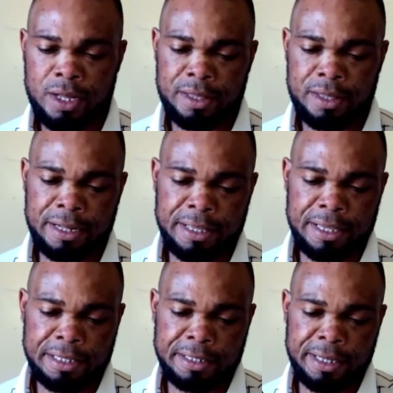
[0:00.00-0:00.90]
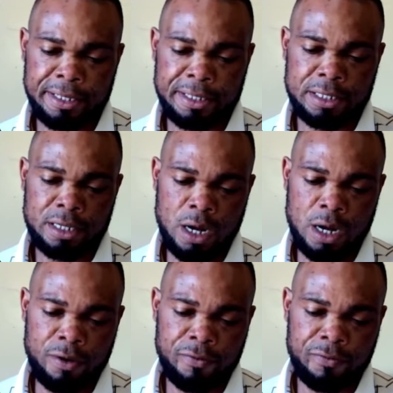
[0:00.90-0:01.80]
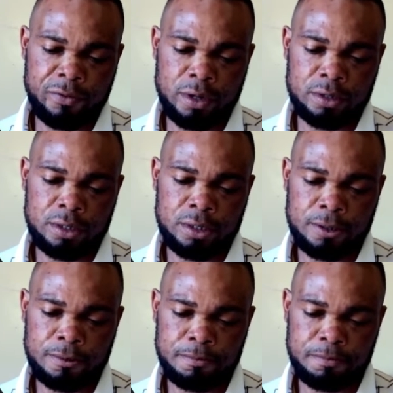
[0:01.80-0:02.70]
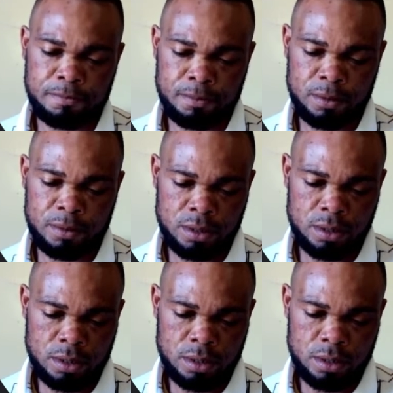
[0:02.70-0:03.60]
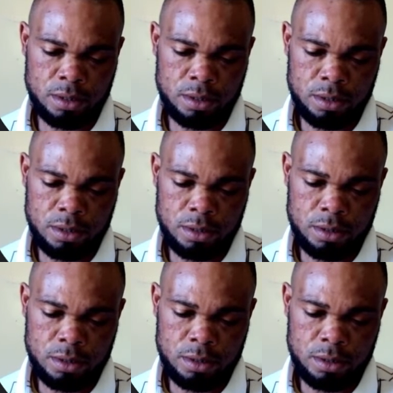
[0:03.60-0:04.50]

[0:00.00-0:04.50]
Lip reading: I prefer this. I prefer using this. Let's add color to it.